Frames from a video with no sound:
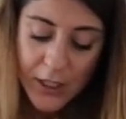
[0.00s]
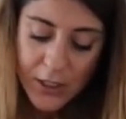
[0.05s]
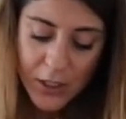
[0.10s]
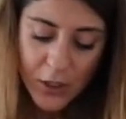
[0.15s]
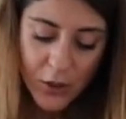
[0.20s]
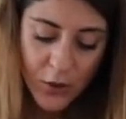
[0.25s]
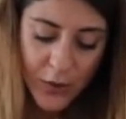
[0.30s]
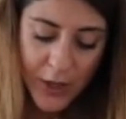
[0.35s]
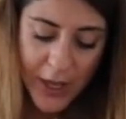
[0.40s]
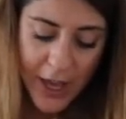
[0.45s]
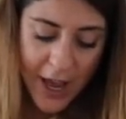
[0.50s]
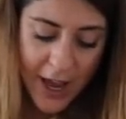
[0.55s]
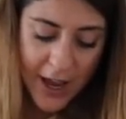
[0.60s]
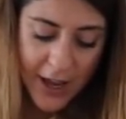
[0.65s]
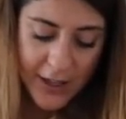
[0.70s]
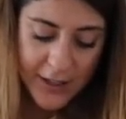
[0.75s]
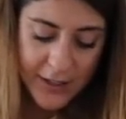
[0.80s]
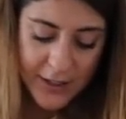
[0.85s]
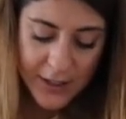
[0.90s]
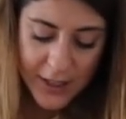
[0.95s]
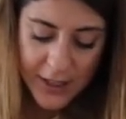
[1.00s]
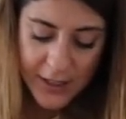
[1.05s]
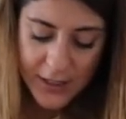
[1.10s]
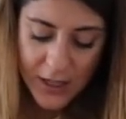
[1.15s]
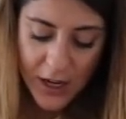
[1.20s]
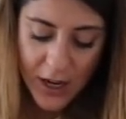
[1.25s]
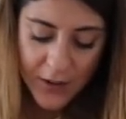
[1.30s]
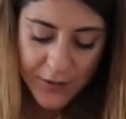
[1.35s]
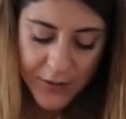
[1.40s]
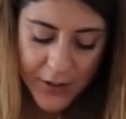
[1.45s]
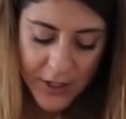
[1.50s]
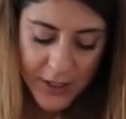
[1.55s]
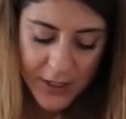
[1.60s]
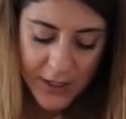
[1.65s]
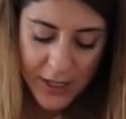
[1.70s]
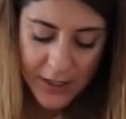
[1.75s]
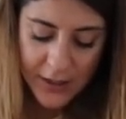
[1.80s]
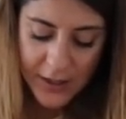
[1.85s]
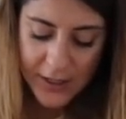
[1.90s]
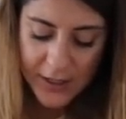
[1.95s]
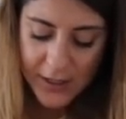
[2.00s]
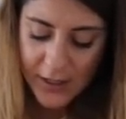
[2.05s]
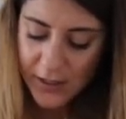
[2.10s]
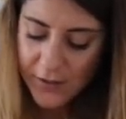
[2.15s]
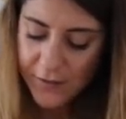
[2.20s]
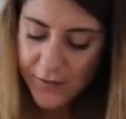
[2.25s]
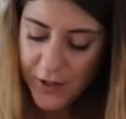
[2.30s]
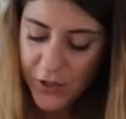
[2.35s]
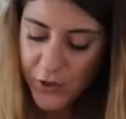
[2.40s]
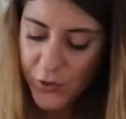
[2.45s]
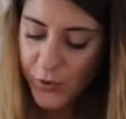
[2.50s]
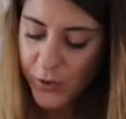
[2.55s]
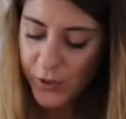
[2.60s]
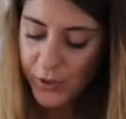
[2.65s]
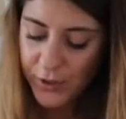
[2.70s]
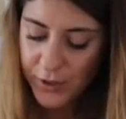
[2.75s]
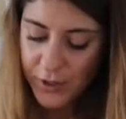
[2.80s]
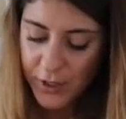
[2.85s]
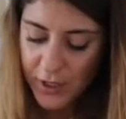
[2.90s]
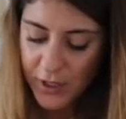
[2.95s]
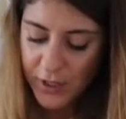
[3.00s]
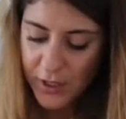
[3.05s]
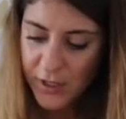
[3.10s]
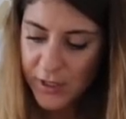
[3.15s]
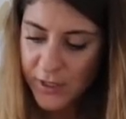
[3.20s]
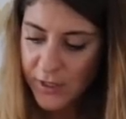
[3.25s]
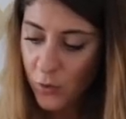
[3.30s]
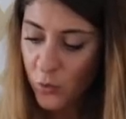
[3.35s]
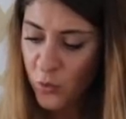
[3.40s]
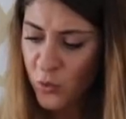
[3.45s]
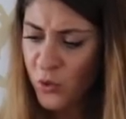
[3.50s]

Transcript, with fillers: so yeah, it's it's obvious that this individual does.